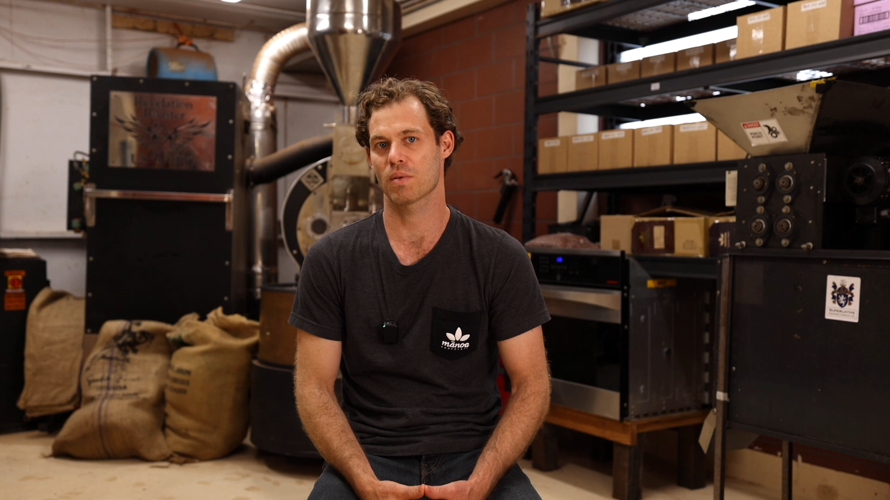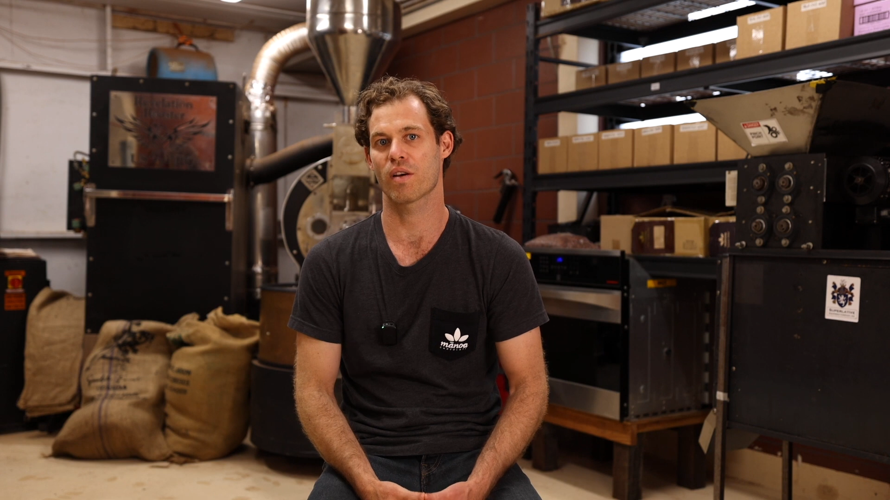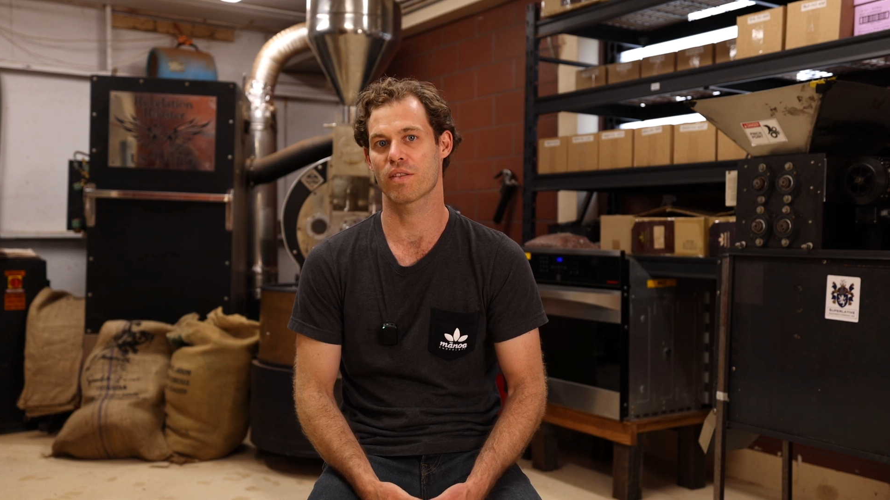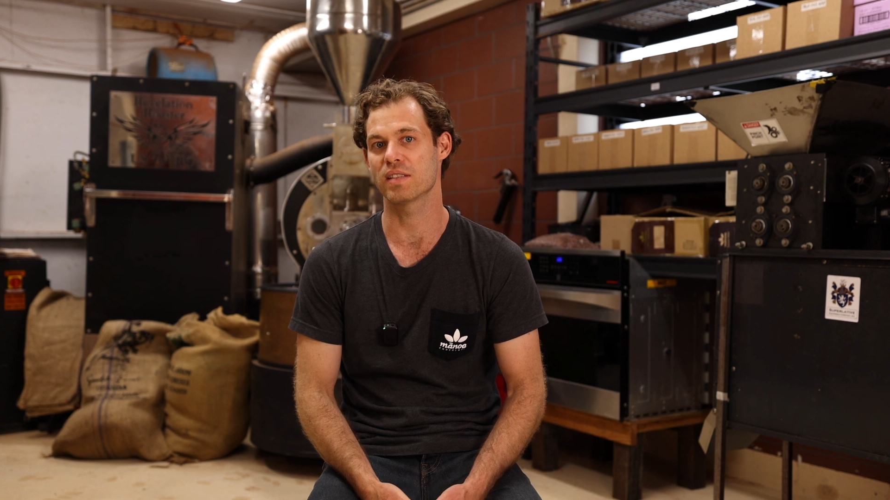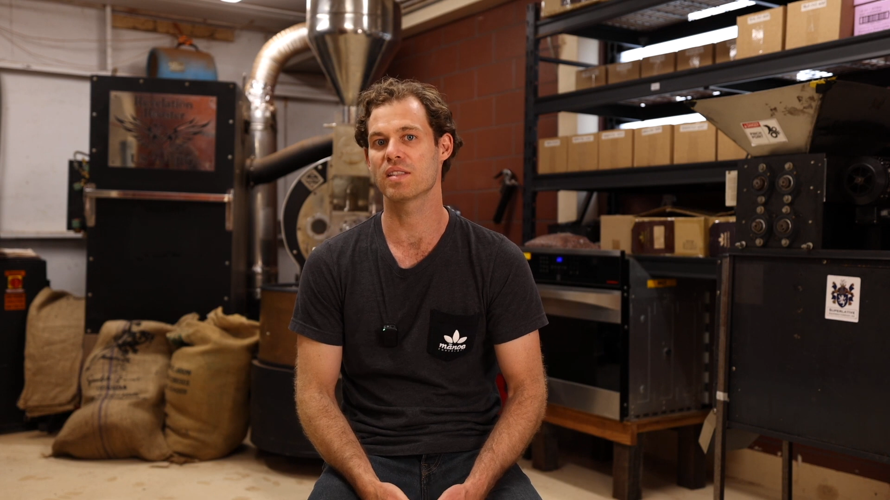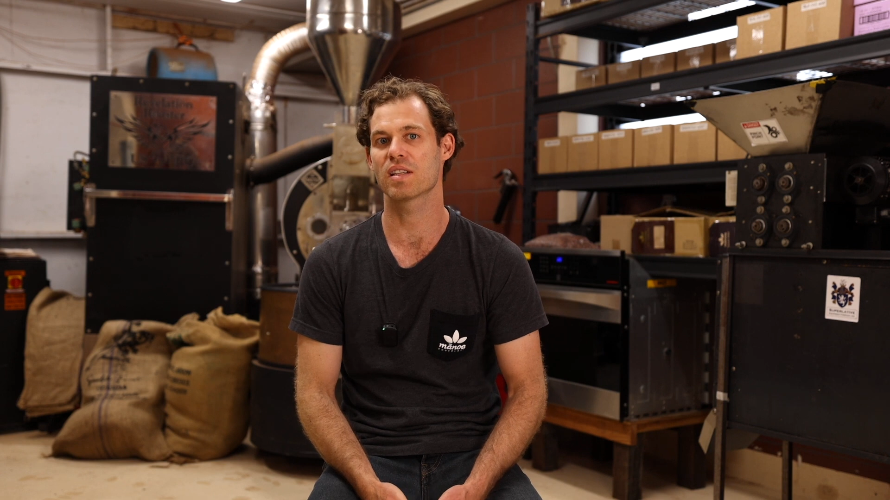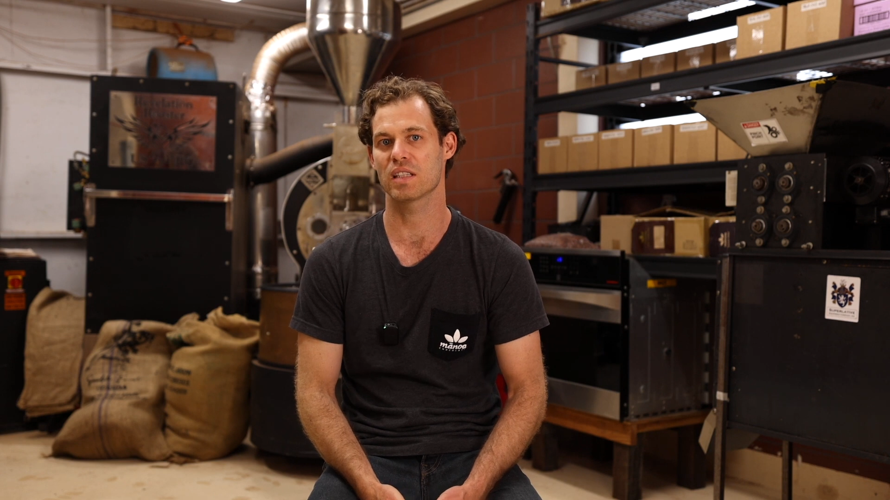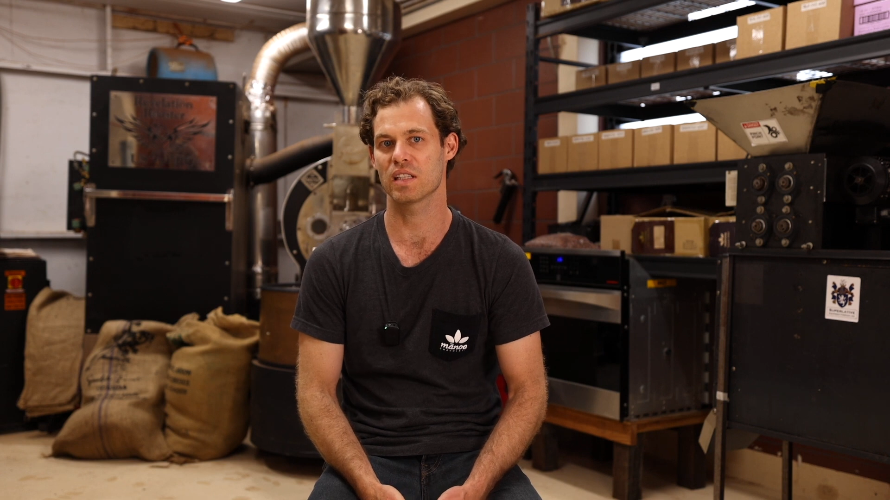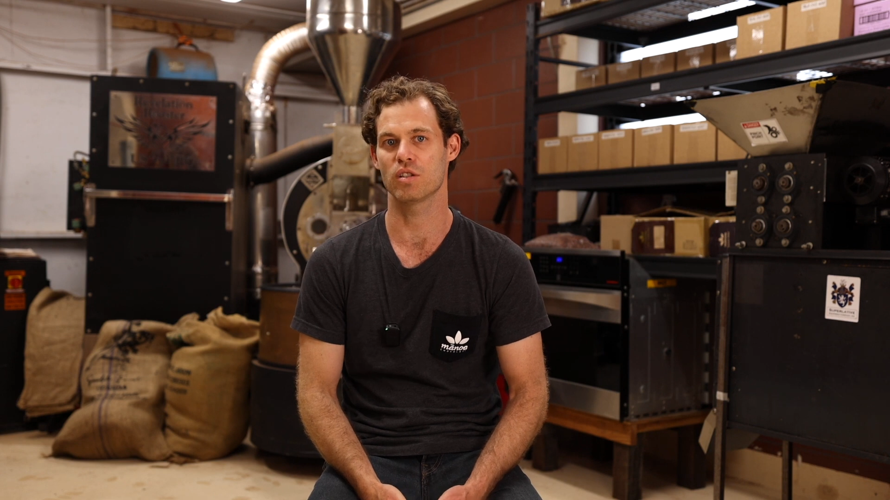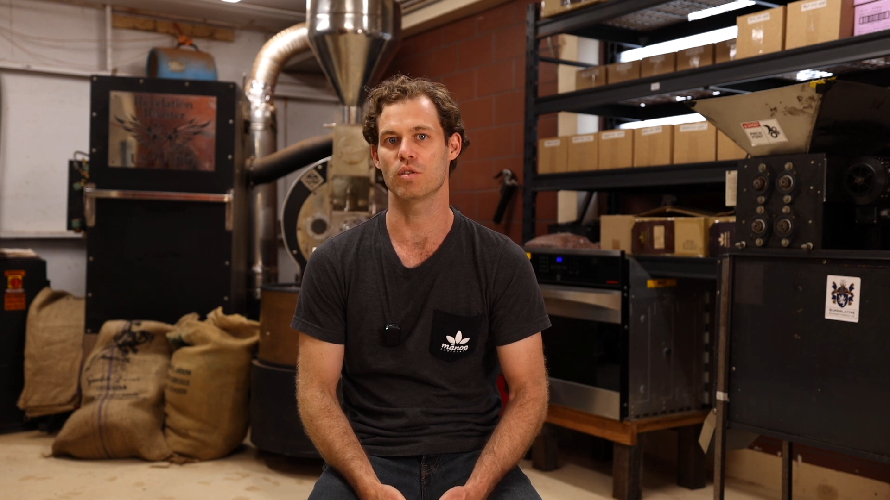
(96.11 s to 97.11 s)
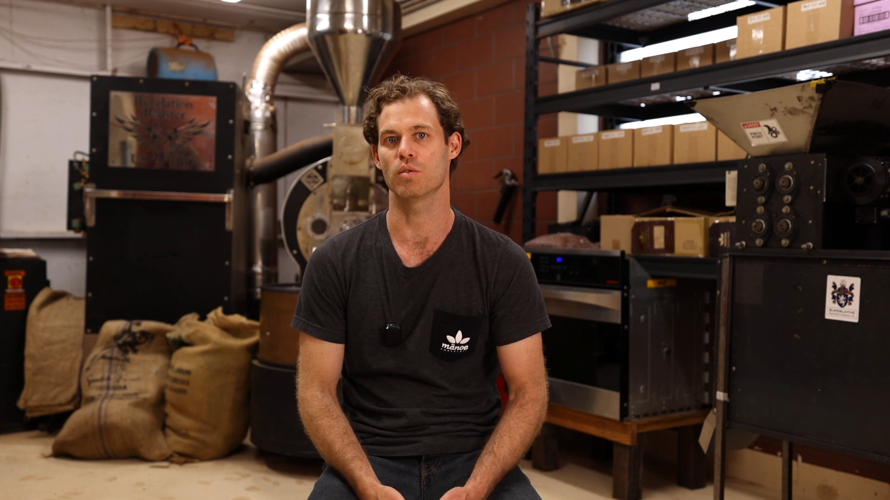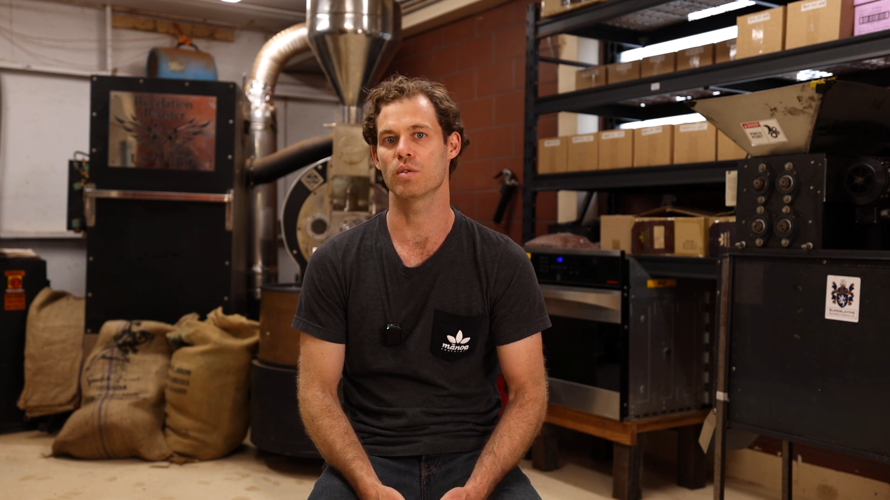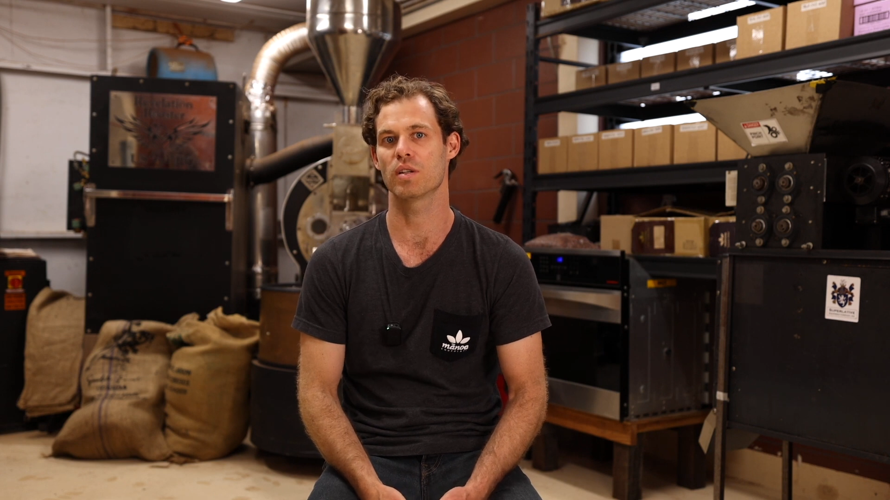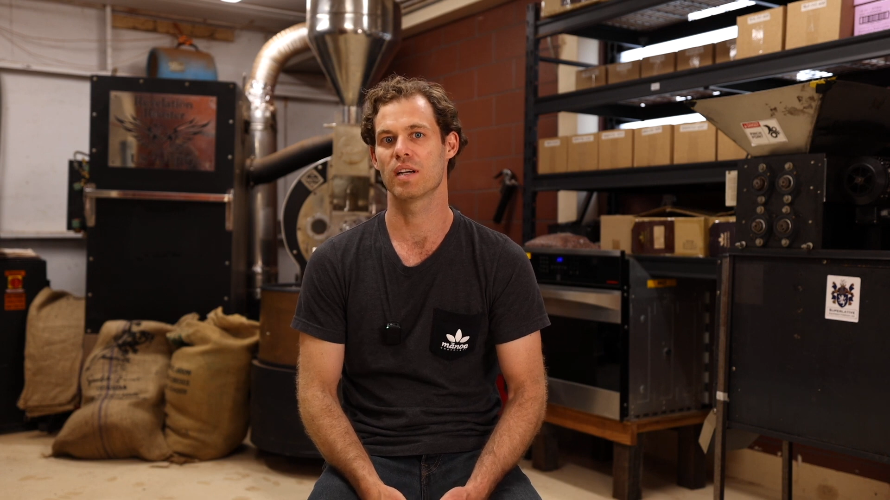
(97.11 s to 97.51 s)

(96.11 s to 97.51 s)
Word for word: authentically you.